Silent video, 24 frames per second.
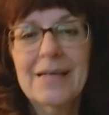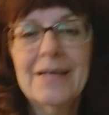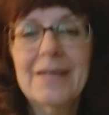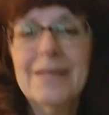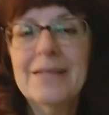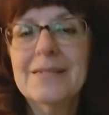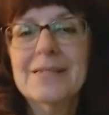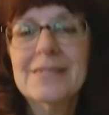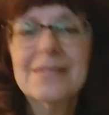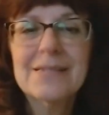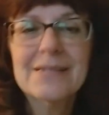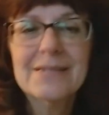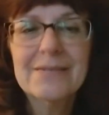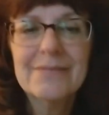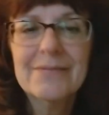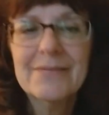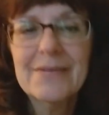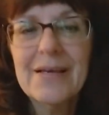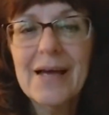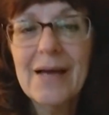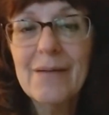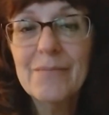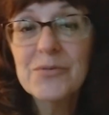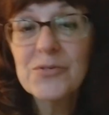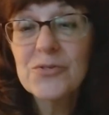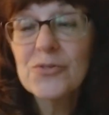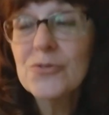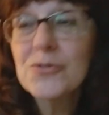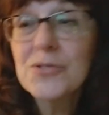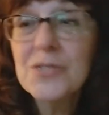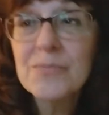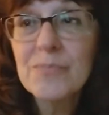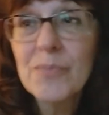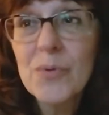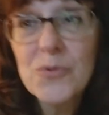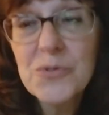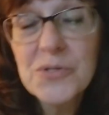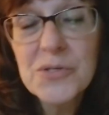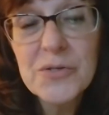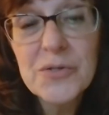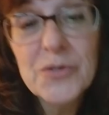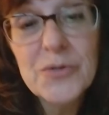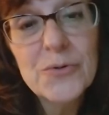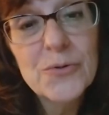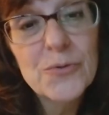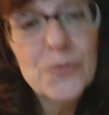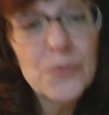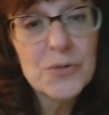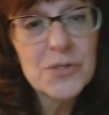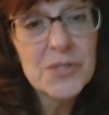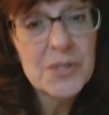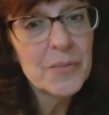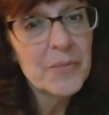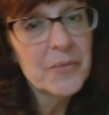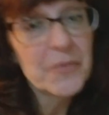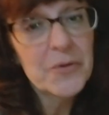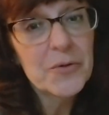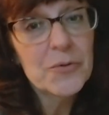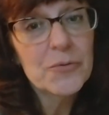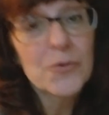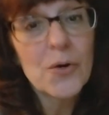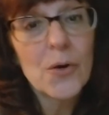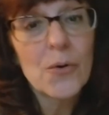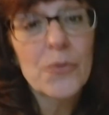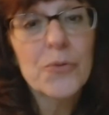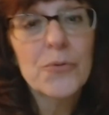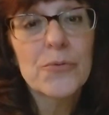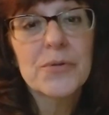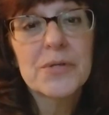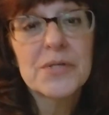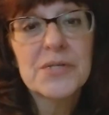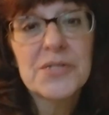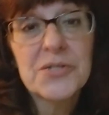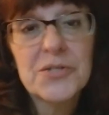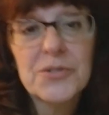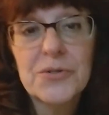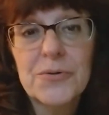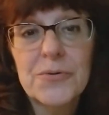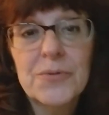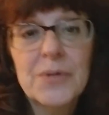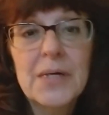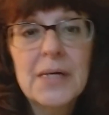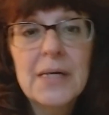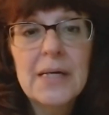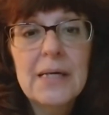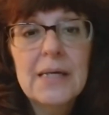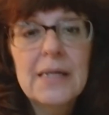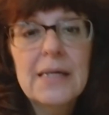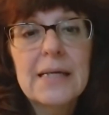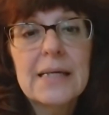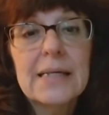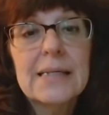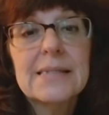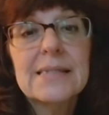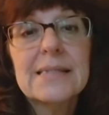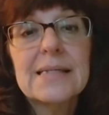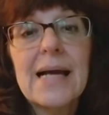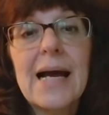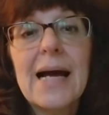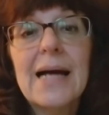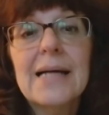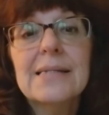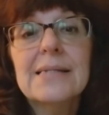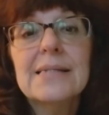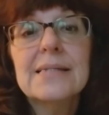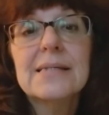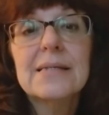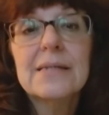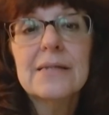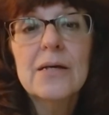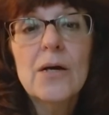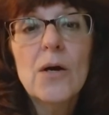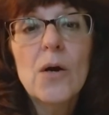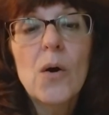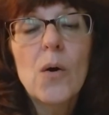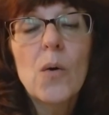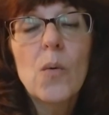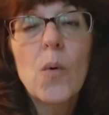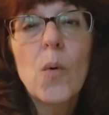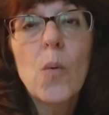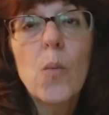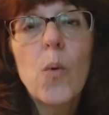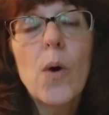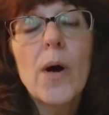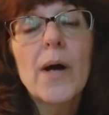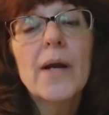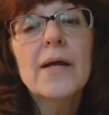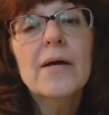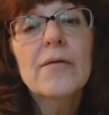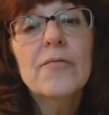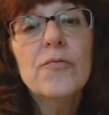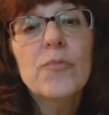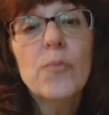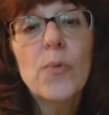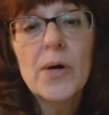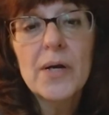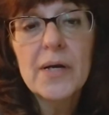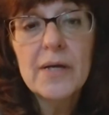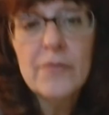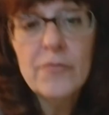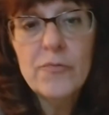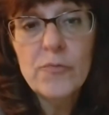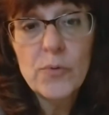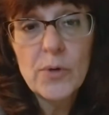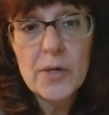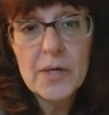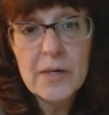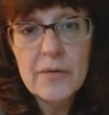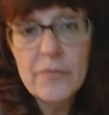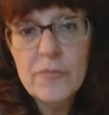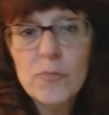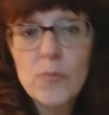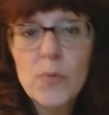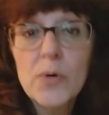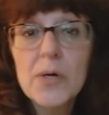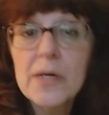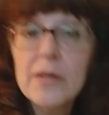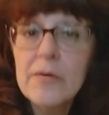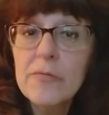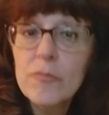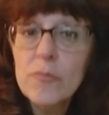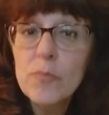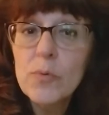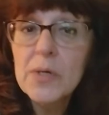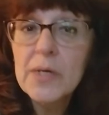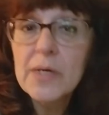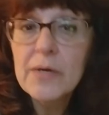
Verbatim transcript: It's, I'm sure most of you or some of you go through this too. It's constant, well, what if, what if, what if, what if, what